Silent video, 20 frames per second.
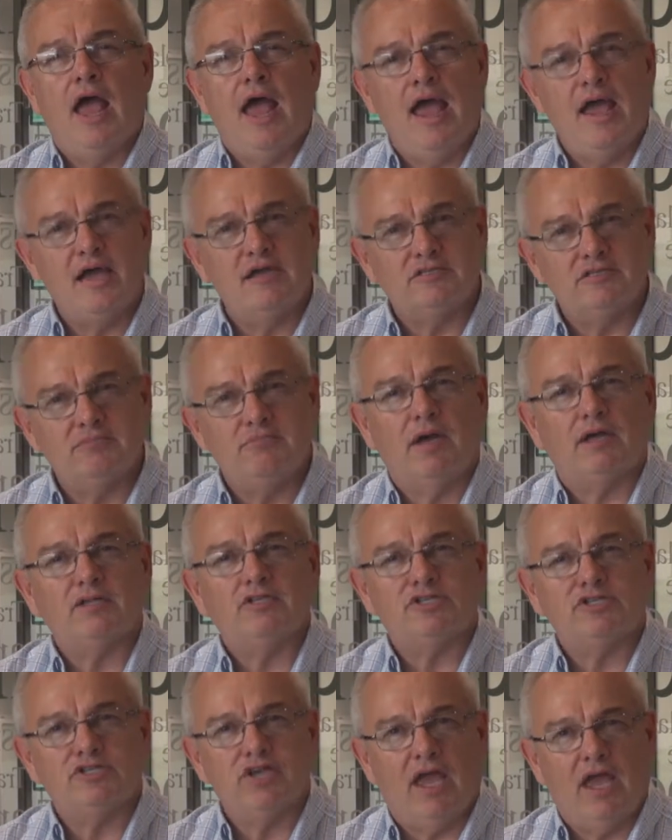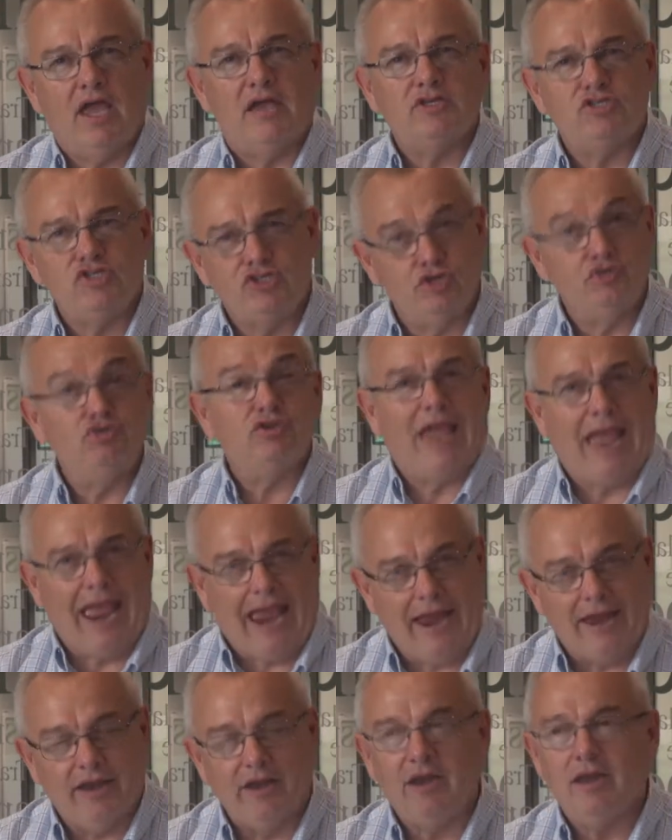as much as you
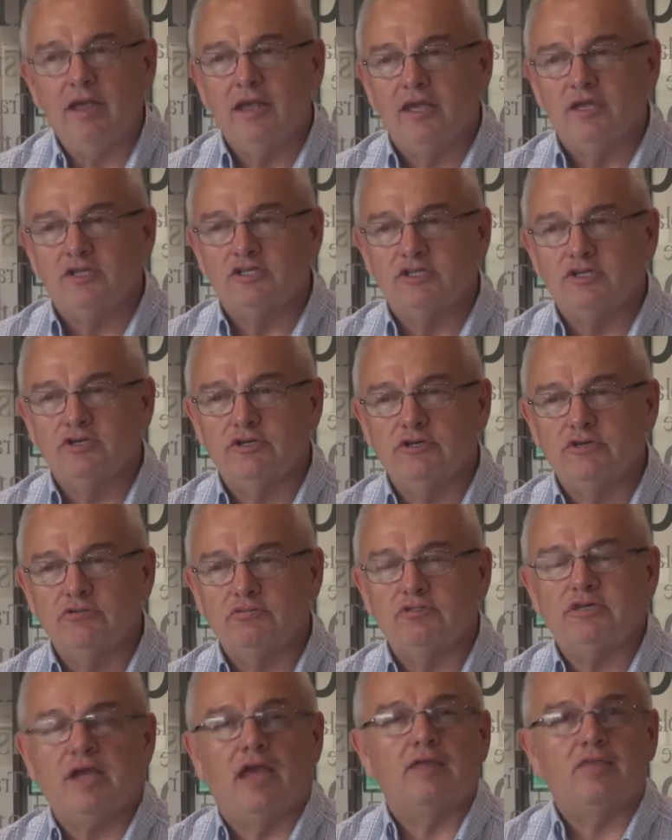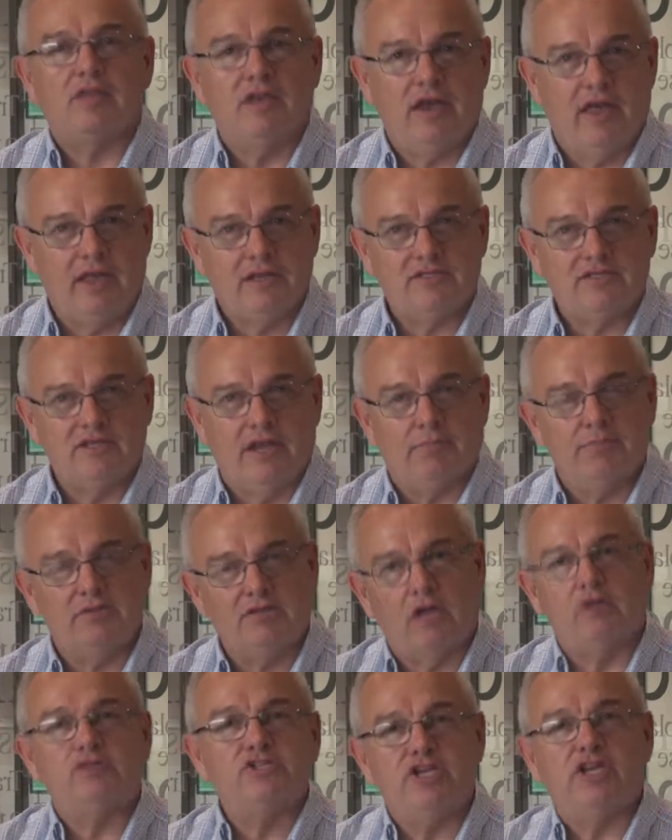can to take the next step.
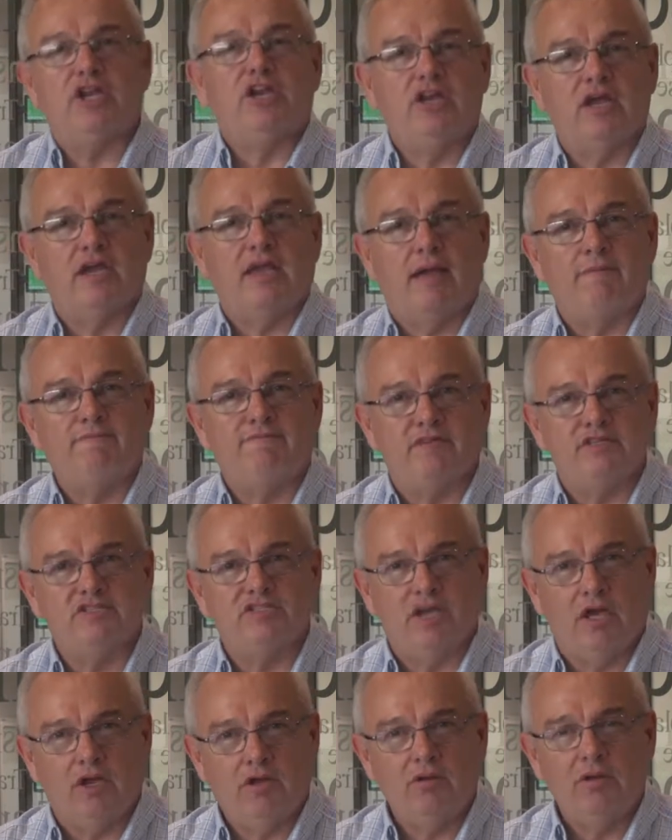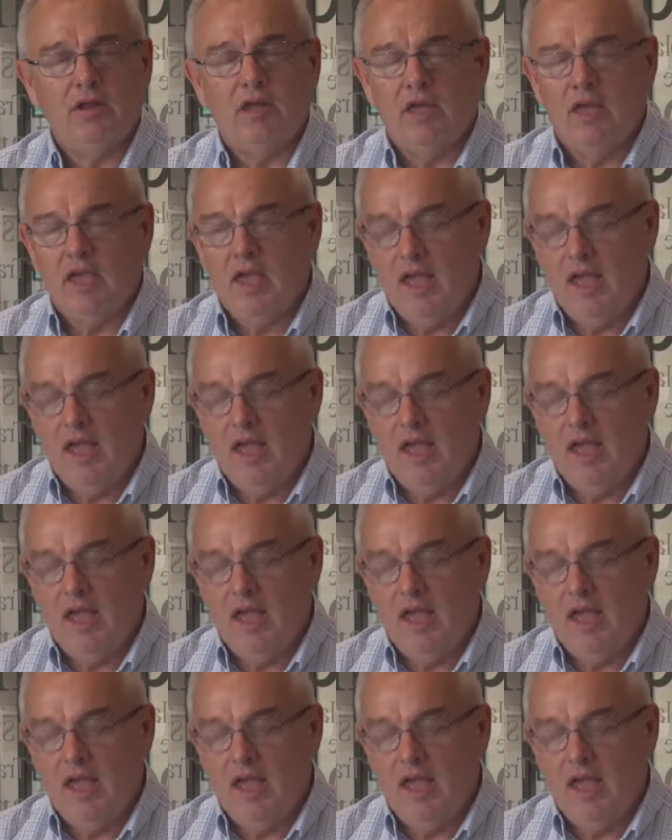Don't sit in your comfort zone.